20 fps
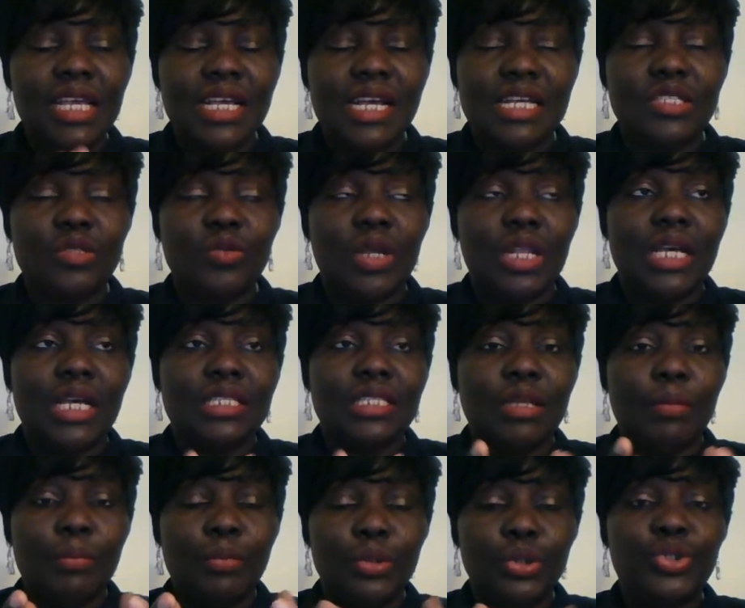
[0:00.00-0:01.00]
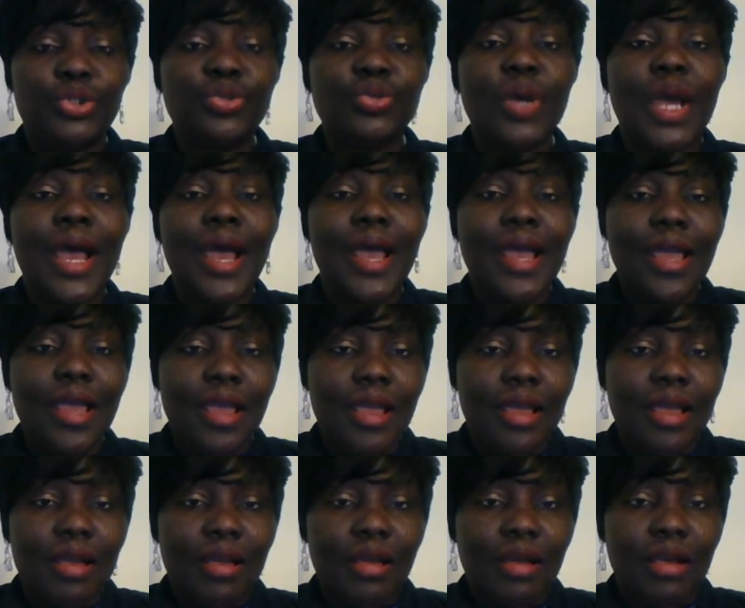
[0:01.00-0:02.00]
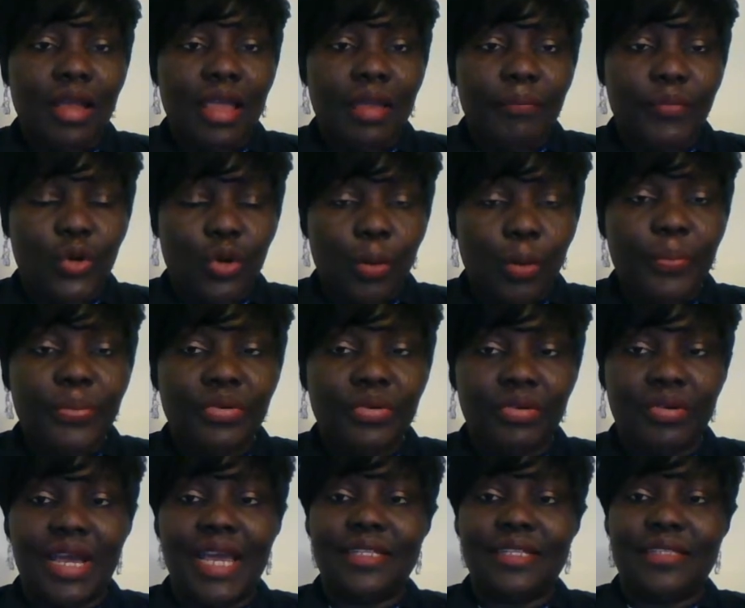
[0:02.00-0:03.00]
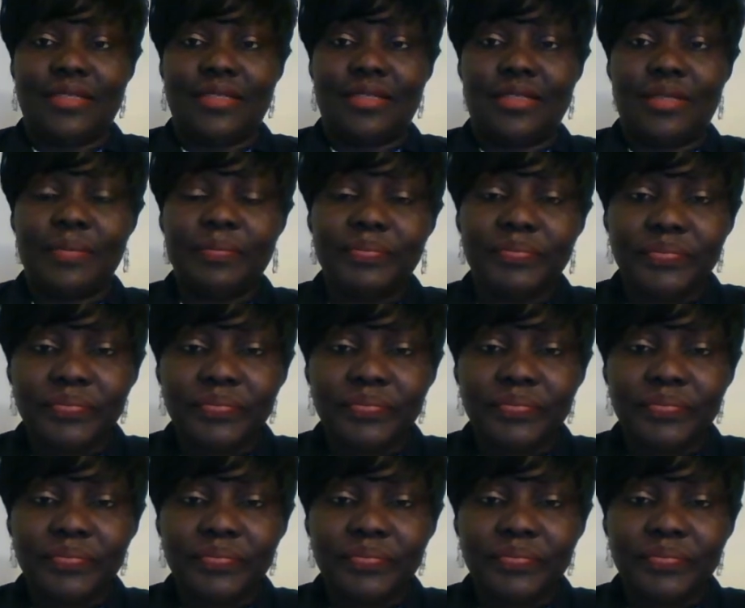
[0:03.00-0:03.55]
as well as the mutual corporate rights.